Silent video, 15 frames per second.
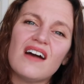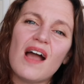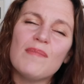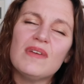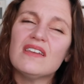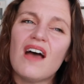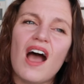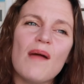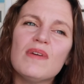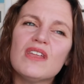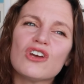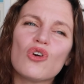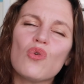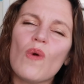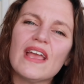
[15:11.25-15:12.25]
I'm in
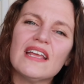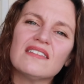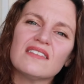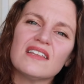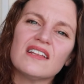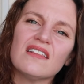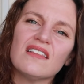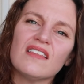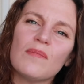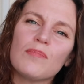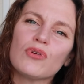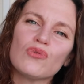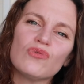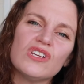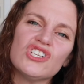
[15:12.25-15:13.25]
a quaint little
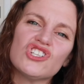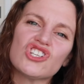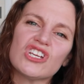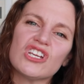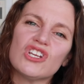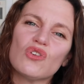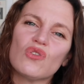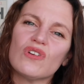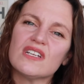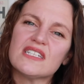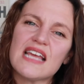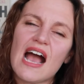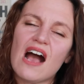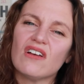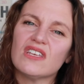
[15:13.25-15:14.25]
Parisian or
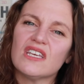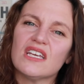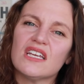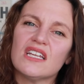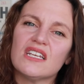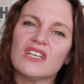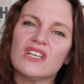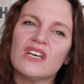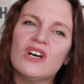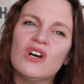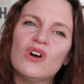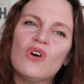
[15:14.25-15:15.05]
Italian